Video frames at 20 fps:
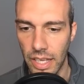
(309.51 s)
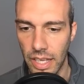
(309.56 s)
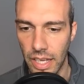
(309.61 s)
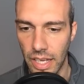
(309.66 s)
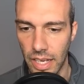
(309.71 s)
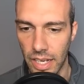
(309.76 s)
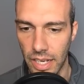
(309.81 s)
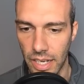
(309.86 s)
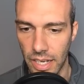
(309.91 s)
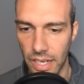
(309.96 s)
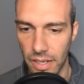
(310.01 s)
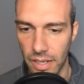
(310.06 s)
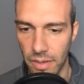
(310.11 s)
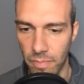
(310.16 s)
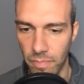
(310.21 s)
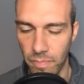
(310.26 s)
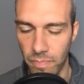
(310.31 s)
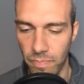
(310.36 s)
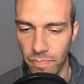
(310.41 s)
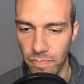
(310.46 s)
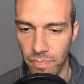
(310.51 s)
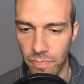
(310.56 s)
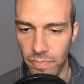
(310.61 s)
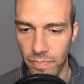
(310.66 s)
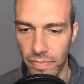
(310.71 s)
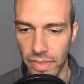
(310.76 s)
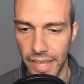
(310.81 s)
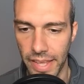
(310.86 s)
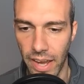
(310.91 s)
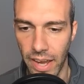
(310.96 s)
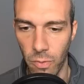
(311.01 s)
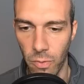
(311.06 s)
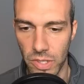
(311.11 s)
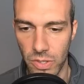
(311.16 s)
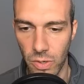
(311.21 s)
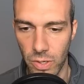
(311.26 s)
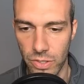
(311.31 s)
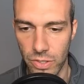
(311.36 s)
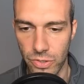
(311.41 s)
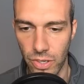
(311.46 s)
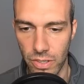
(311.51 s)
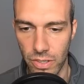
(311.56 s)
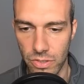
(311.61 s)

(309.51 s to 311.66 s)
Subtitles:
now with Torch Song.